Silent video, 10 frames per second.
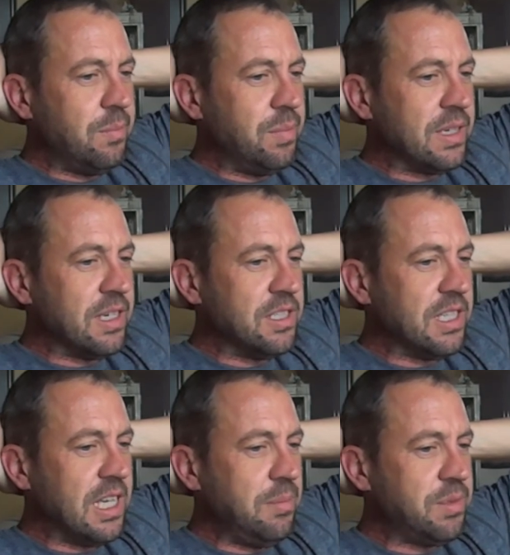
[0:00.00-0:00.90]
because he
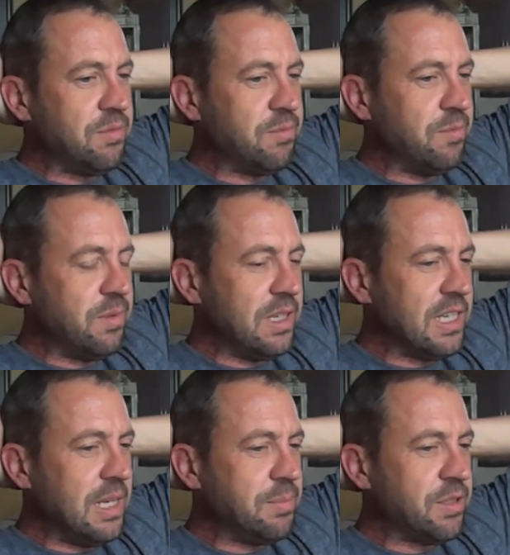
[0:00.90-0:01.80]
keeps he
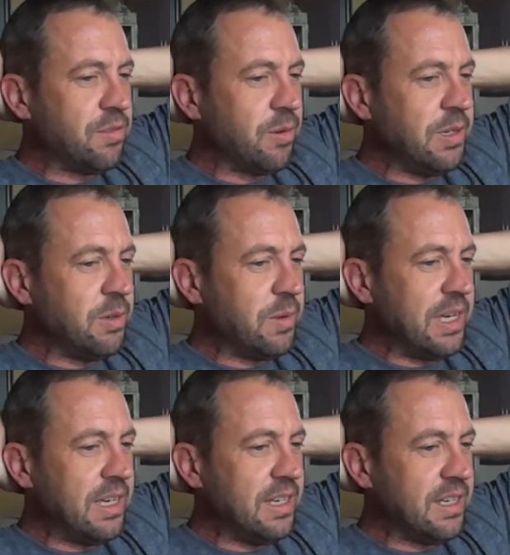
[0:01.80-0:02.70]
keeps throwing
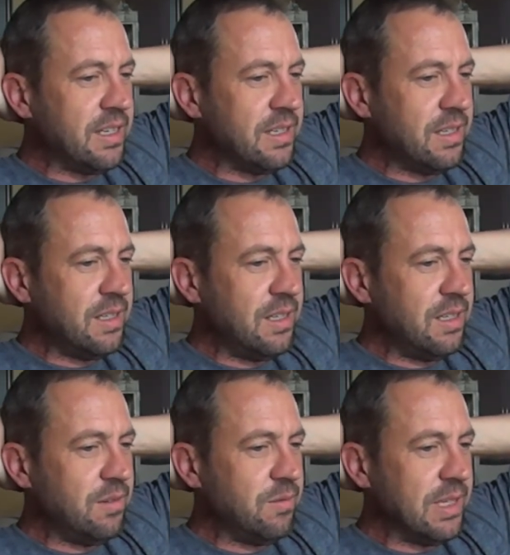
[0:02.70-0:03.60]
away
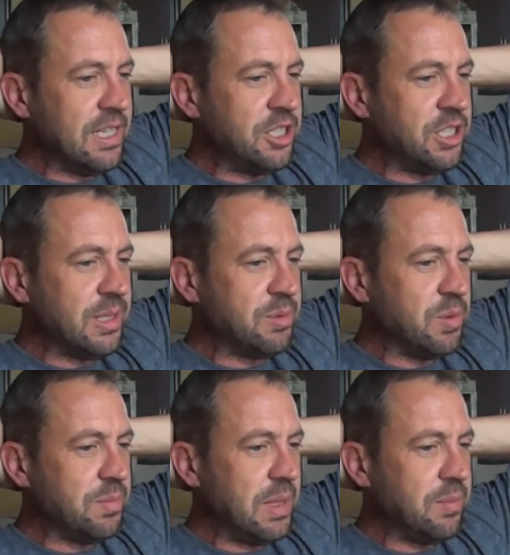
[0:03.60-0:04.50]
relationships
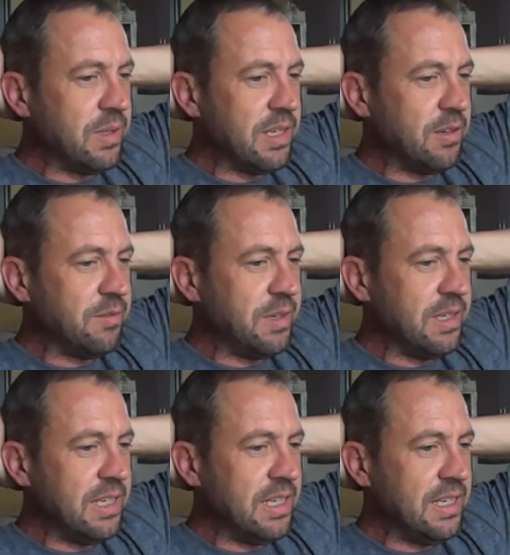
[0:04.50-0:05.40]
with people that are
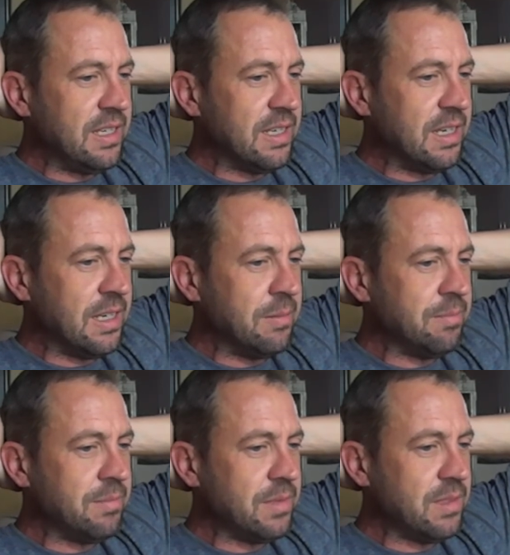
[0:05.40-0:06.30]
really
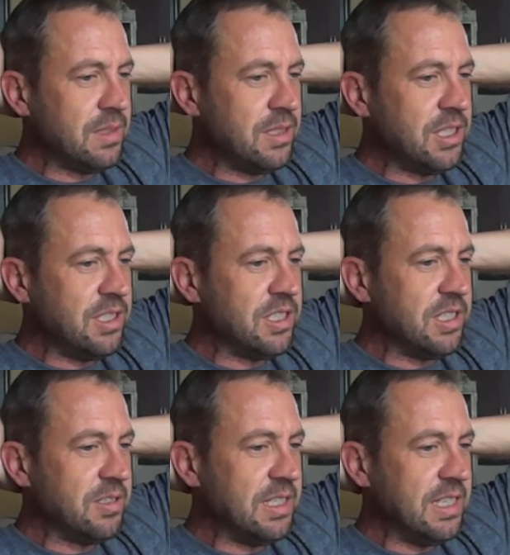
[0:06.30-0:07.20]
um,
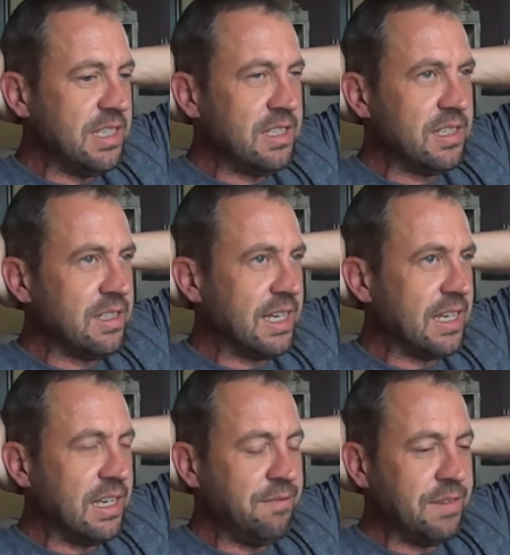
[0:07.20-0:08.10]
sincerely
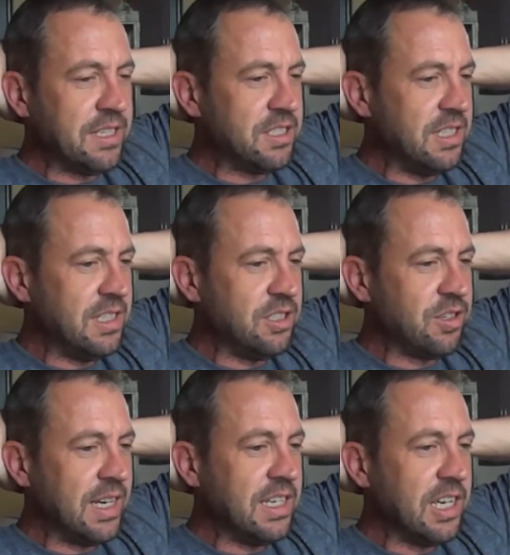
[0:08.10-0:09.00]
like invested in
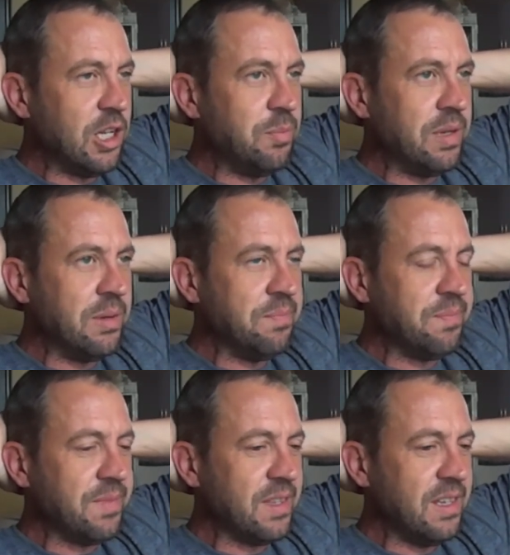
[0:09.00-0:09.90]
trying to help him
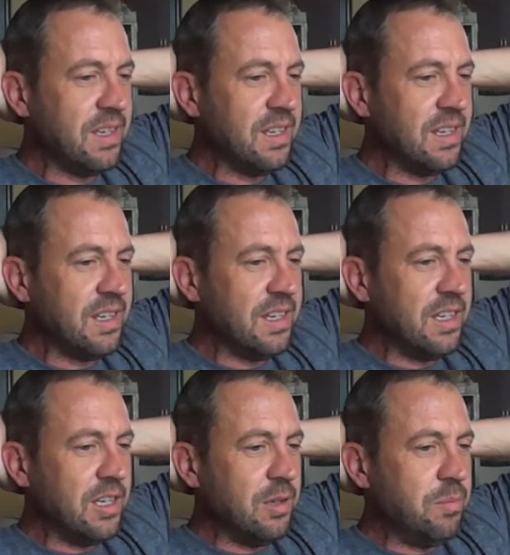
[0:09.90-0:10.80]

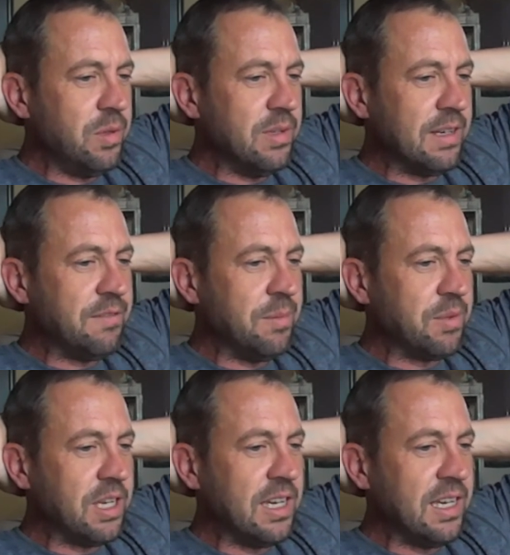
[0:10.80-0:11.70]
build
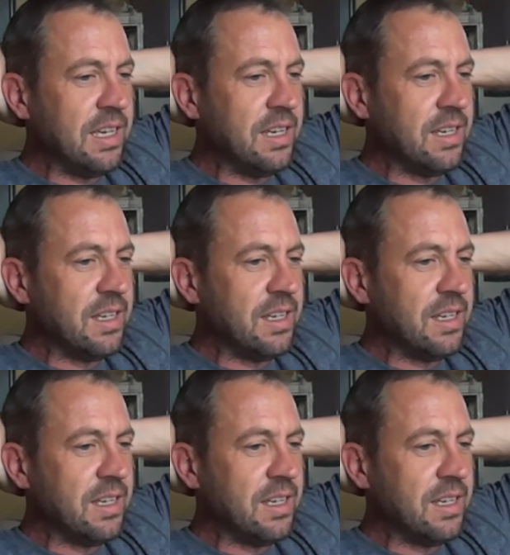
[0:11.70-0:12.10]
FMK.